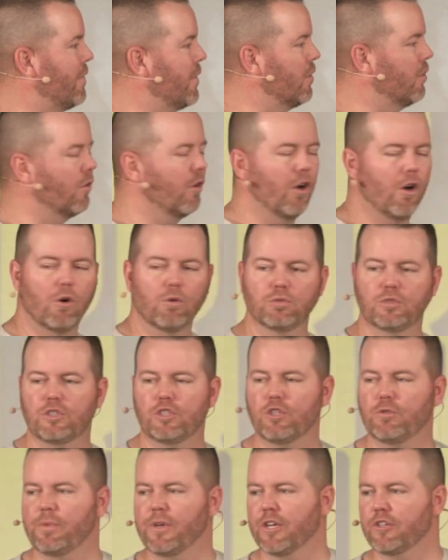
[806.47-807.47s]
feel old
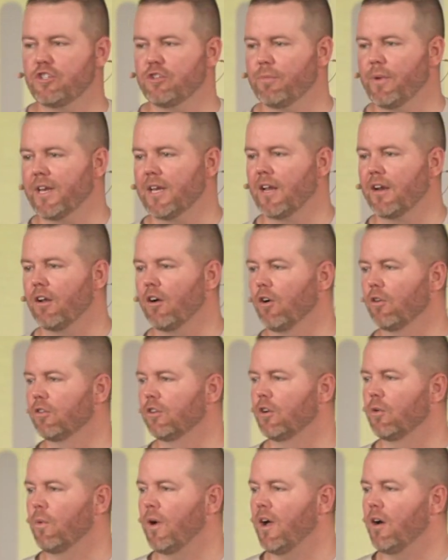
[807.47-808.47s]
to you because you may not have heard it
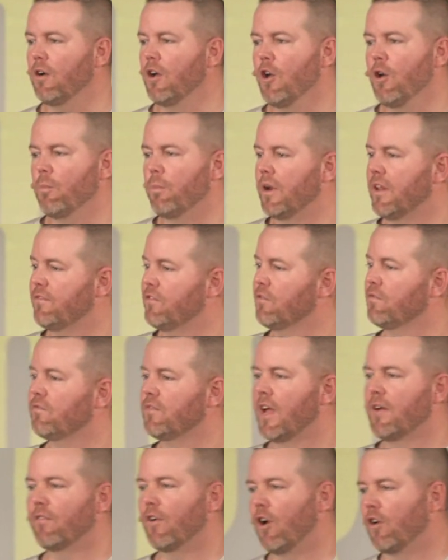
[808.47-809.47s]
in a while. But if you've
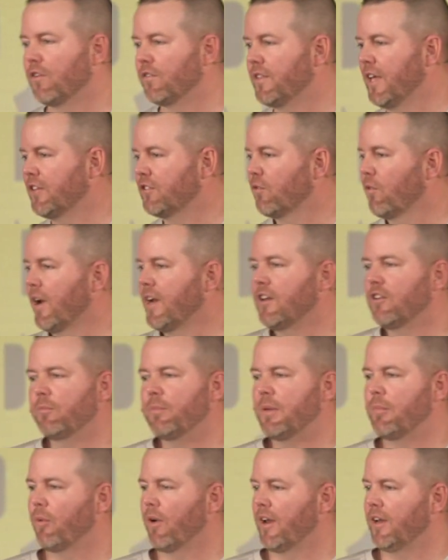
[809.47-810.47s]
never heard it, that's great. It'll
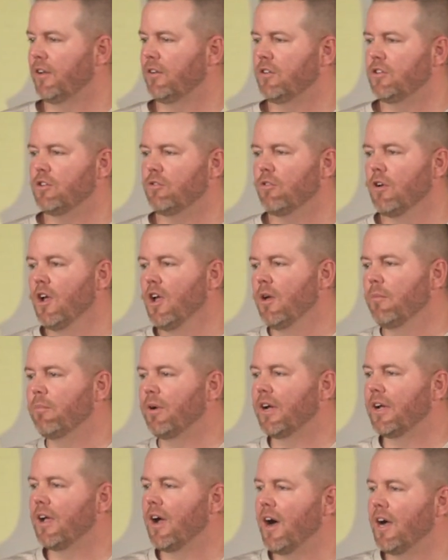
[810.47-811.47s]
be brand new to you.
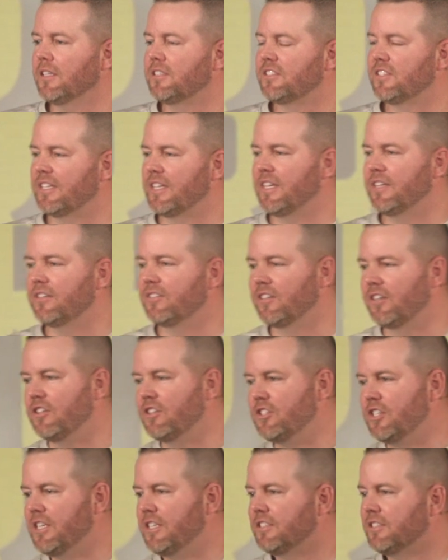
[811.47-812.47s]
But God sent his son,
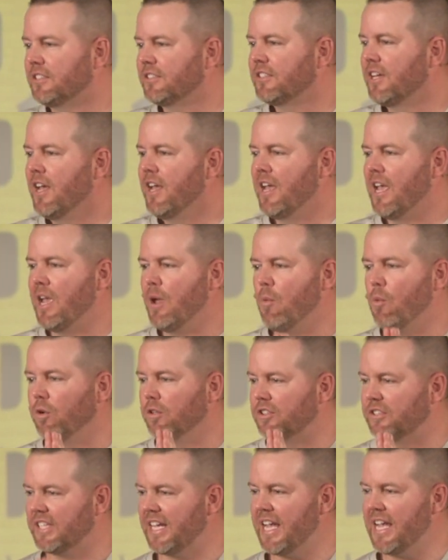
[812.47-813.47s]
Jesus, and we'll
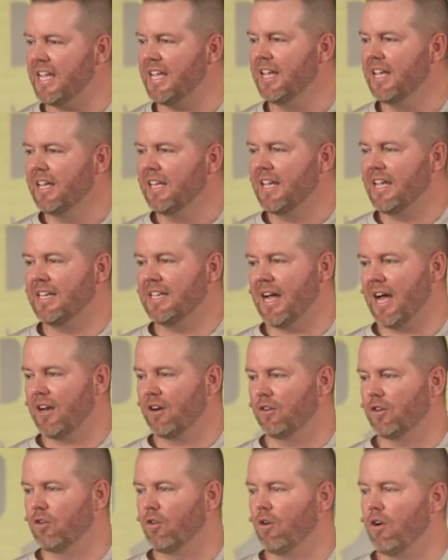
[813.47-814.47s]
say he died
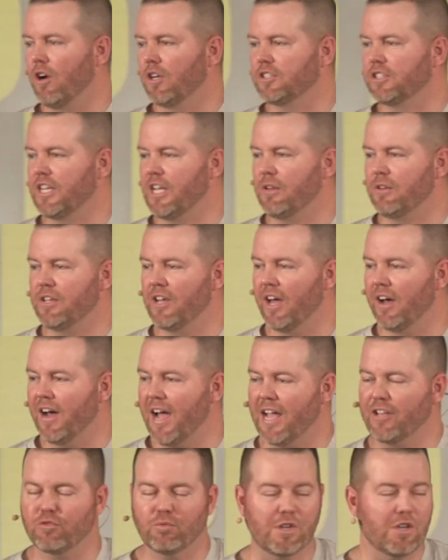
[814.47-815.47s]
on a cross. And yet
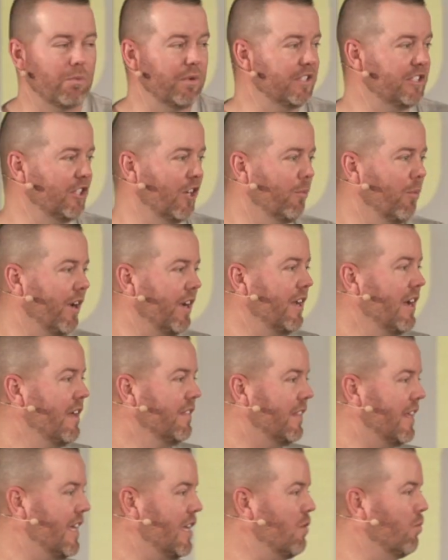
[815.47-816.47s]
last week we celebrated
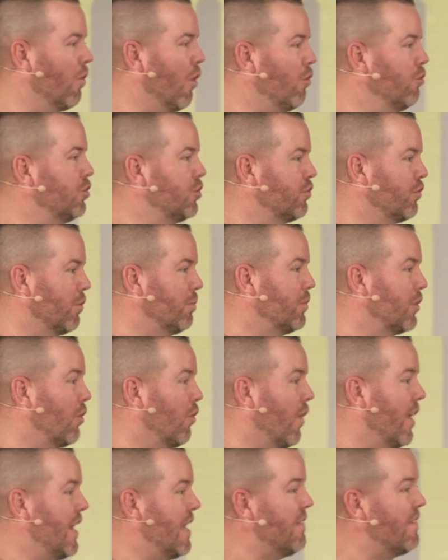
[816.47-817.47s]
that he rose from the
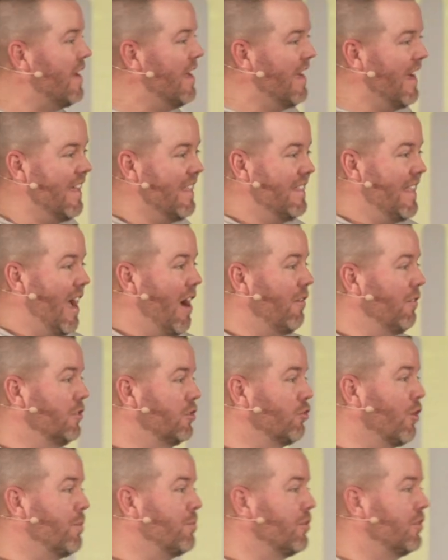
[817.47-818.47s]
grave. And now
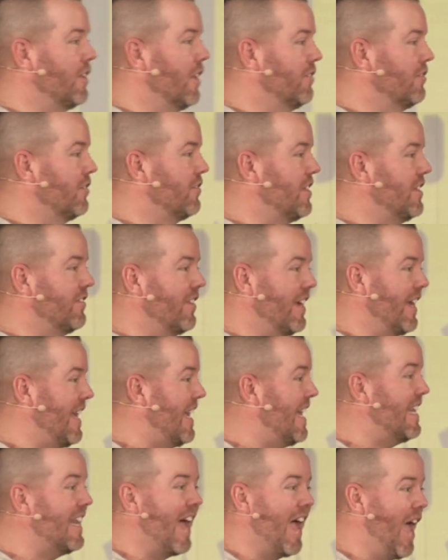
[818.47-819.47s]
scripture tells us he's like
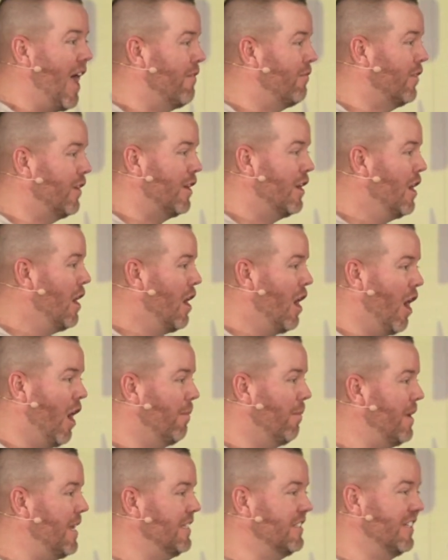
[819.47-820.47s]
in heaven.
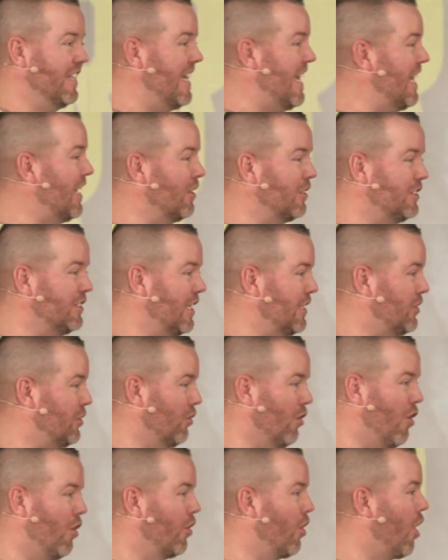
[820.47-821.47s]
He's an
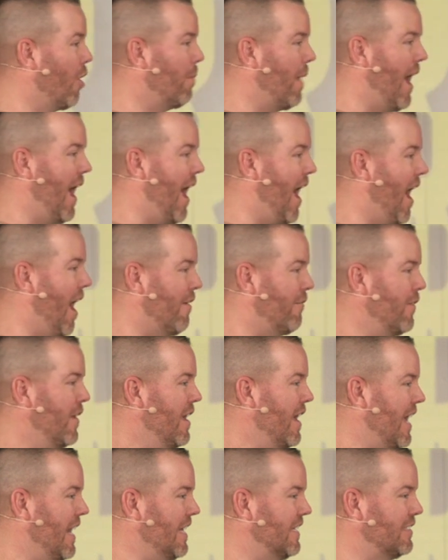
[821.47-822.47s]
intercessor on our
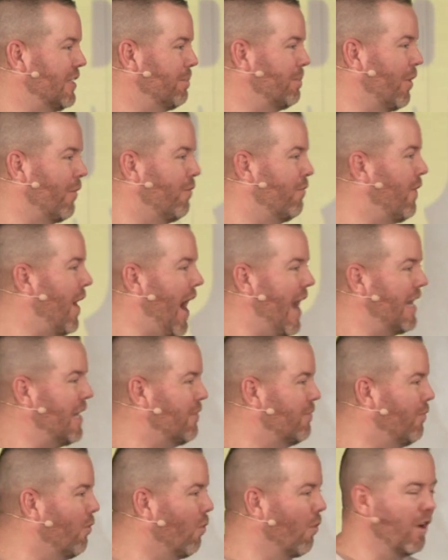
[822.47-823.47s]
behalf. And he's up there
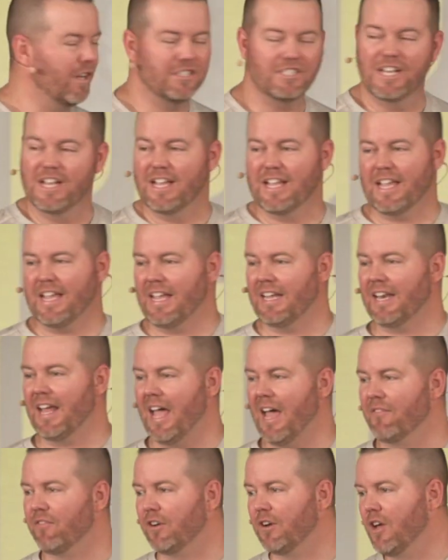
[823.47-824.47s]
fighting for us in
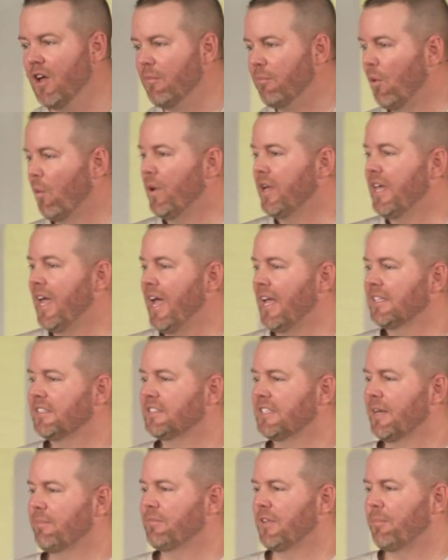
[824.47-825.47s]
heaven. But we can't
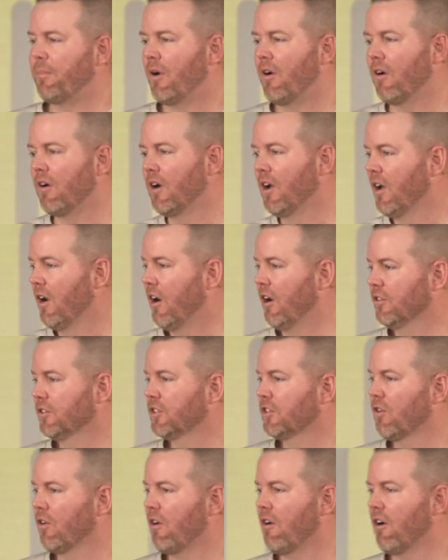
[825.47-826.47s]
skip the part on
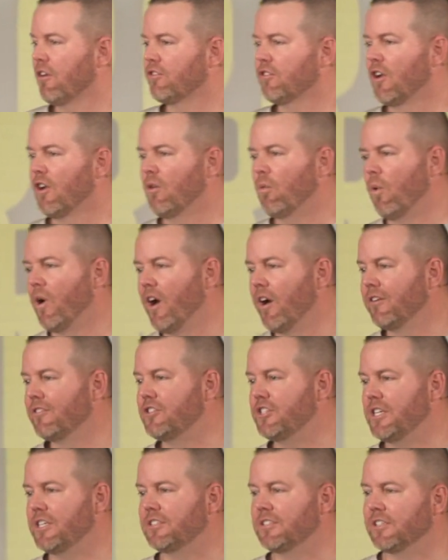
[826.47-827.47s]
the cross where
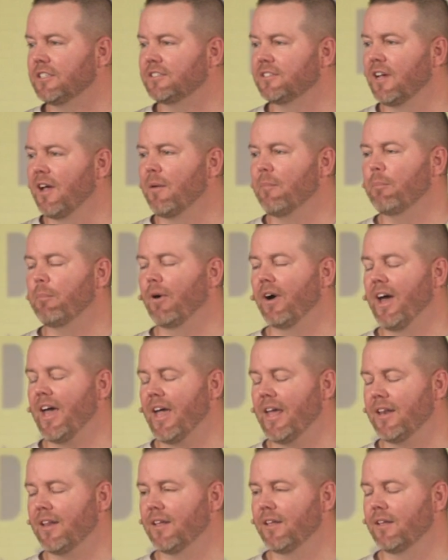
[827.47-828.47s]
Jesus
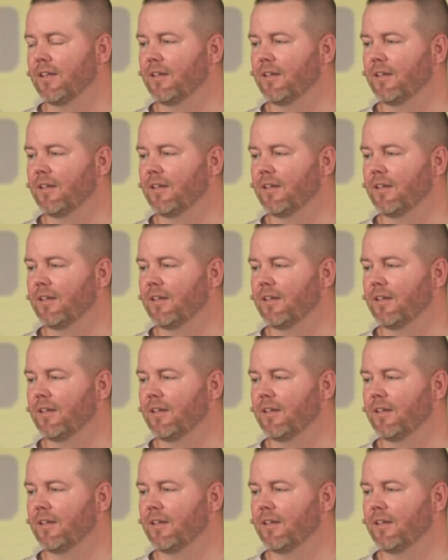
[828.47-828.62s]
bled.